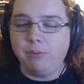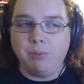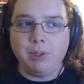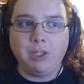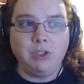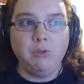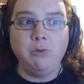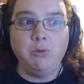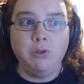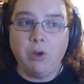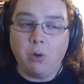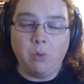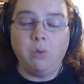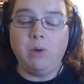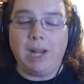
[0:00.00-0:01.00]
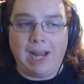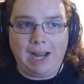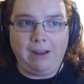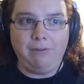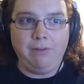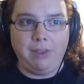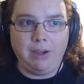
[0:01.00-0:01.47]
but you don't
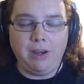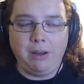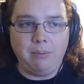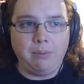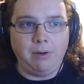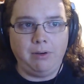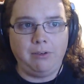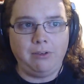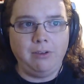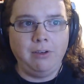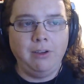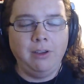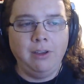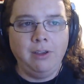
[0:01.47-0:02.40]
have the numbers.